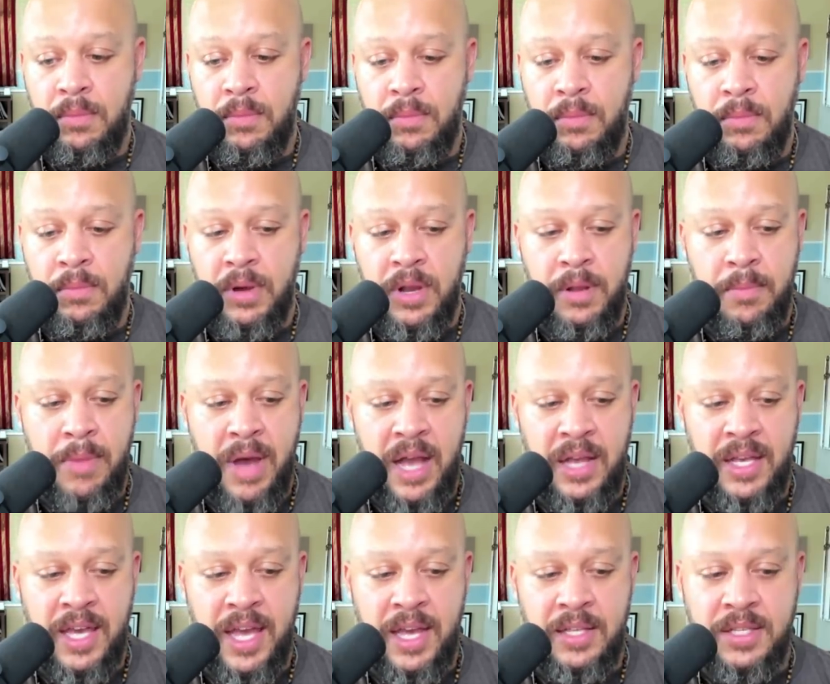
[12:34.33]
but in my
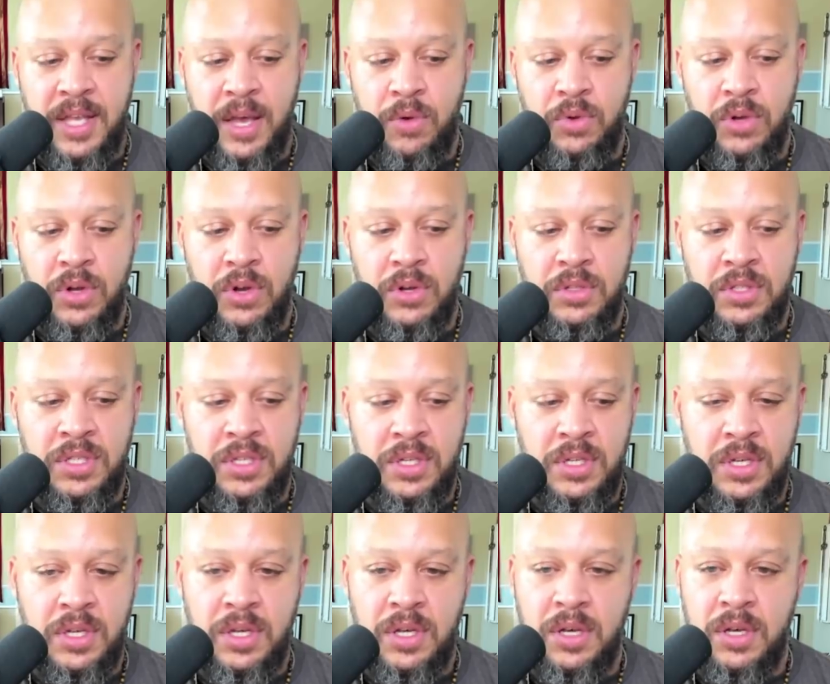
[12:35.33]
case, I would go
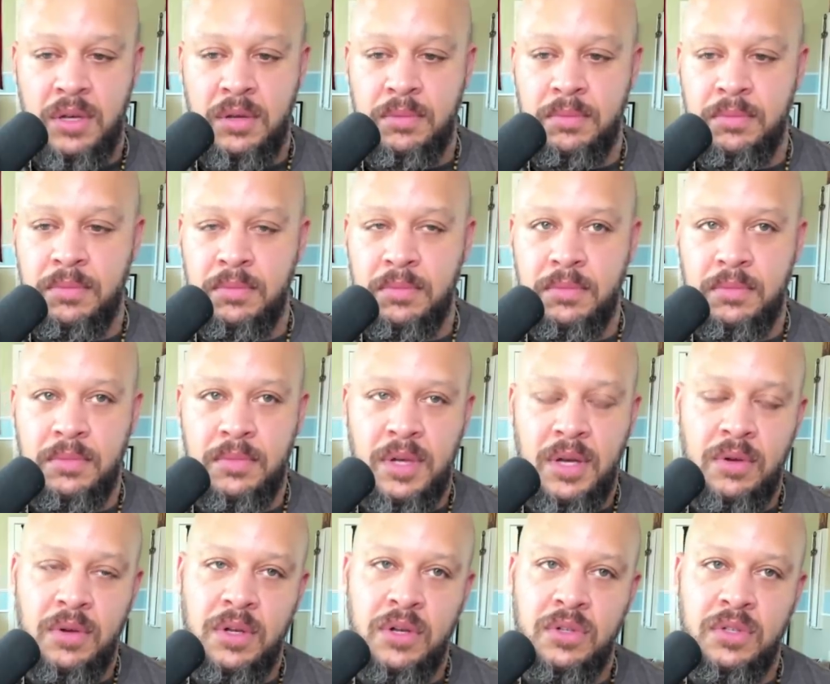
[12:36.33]
to um, I
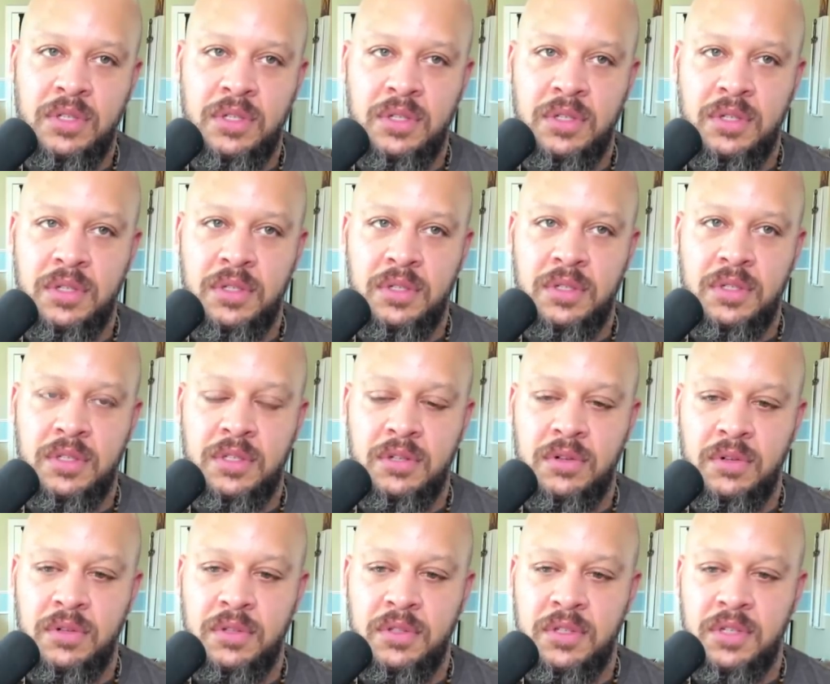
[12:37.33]
would go to
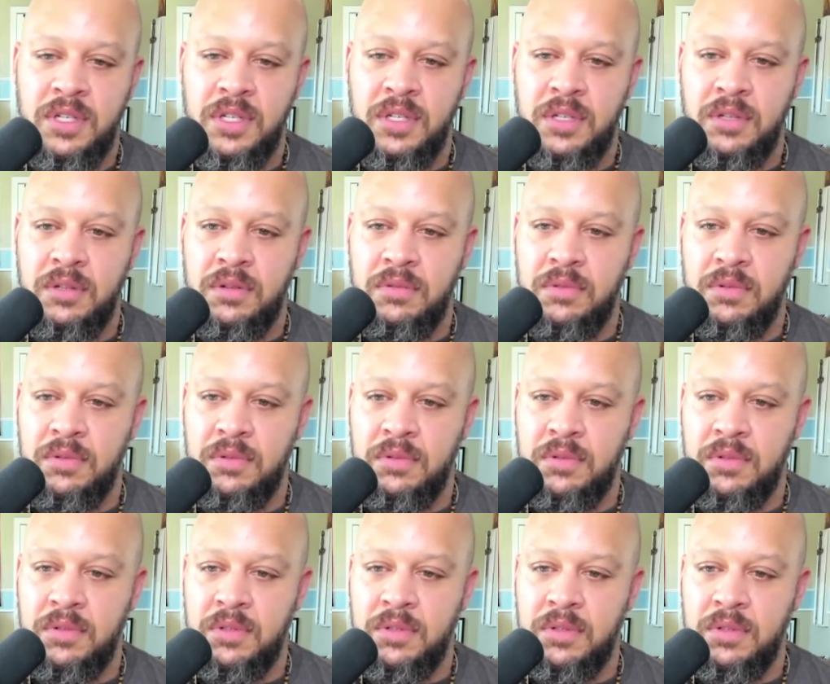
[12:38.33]
to to the
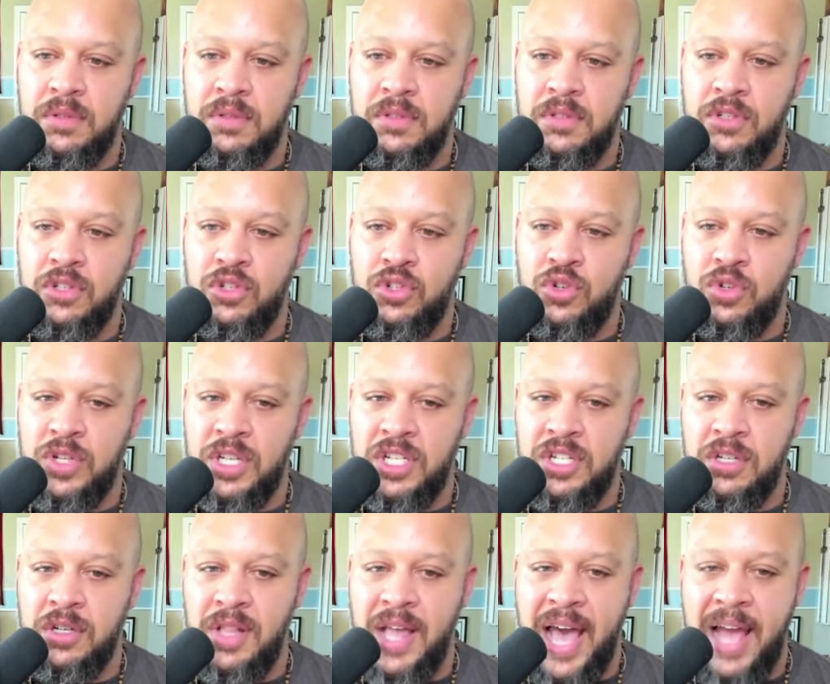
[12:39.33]
to the
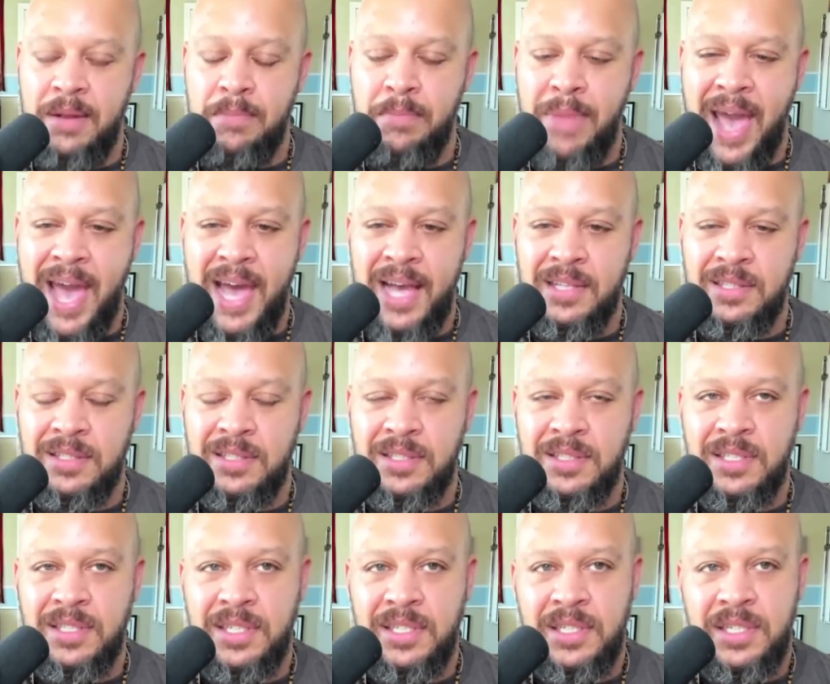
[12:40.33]
traditional Latin mass
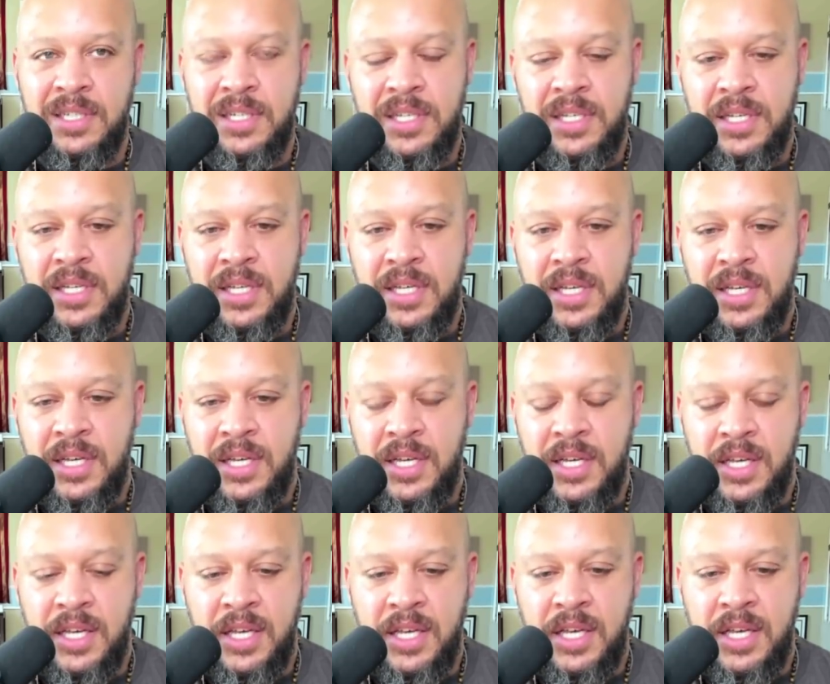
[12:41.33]

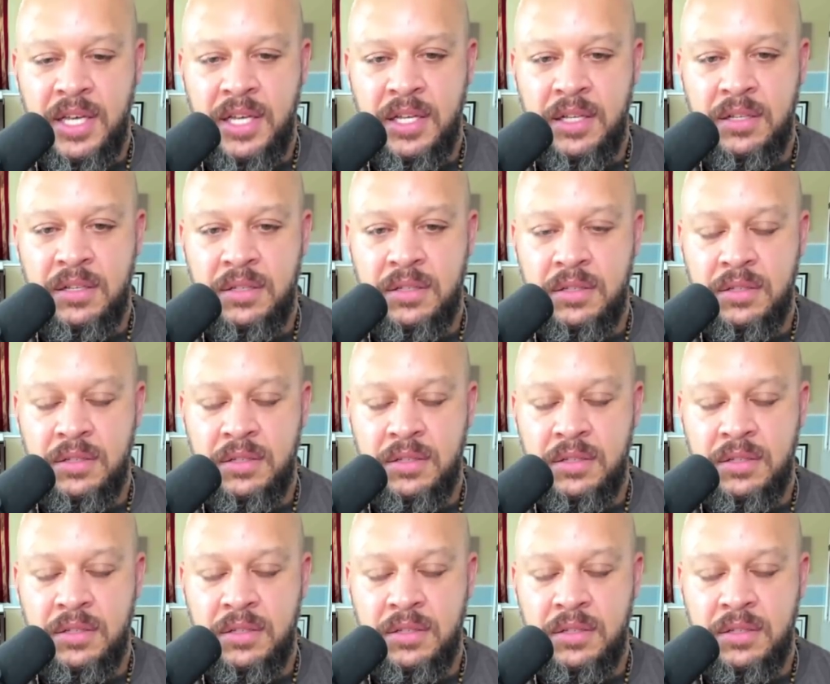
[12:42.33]
and